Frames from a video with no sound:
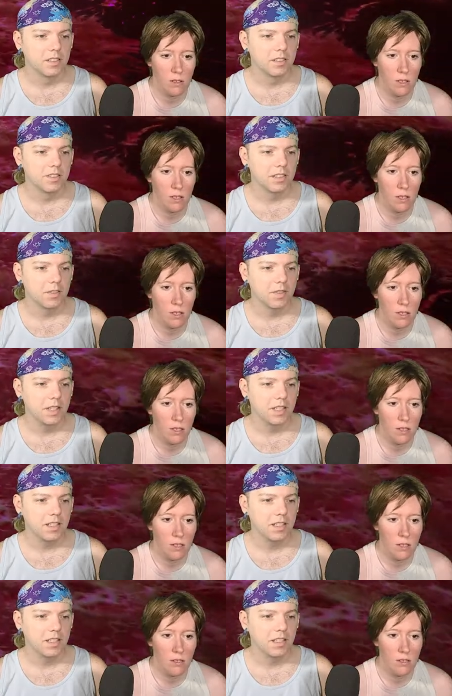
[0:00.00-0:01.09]
Speaker 1: Single
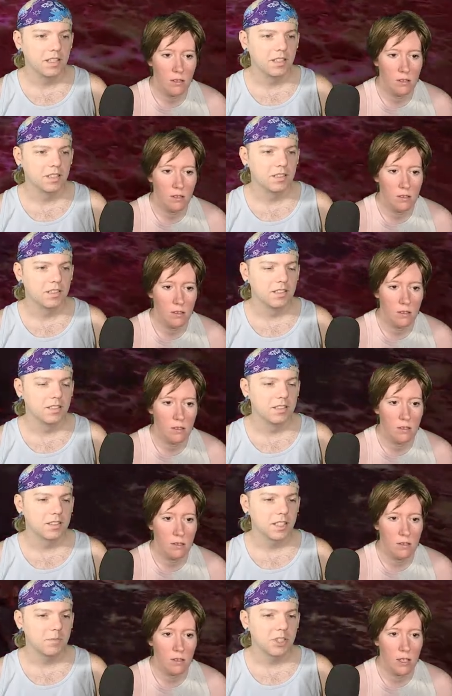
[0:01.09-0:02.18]
file.
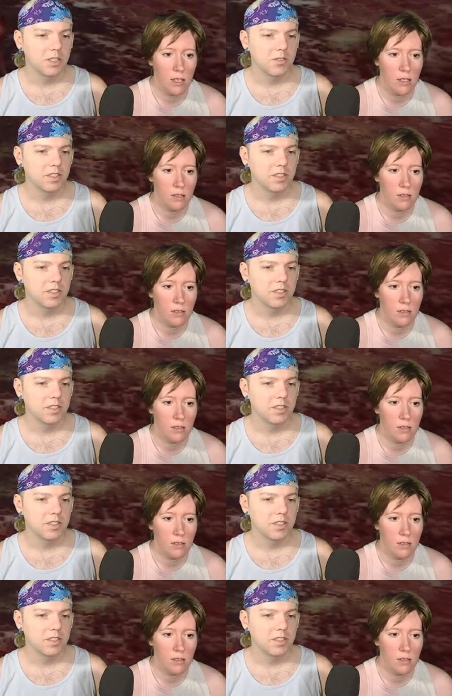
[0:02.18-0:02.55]
Come, children.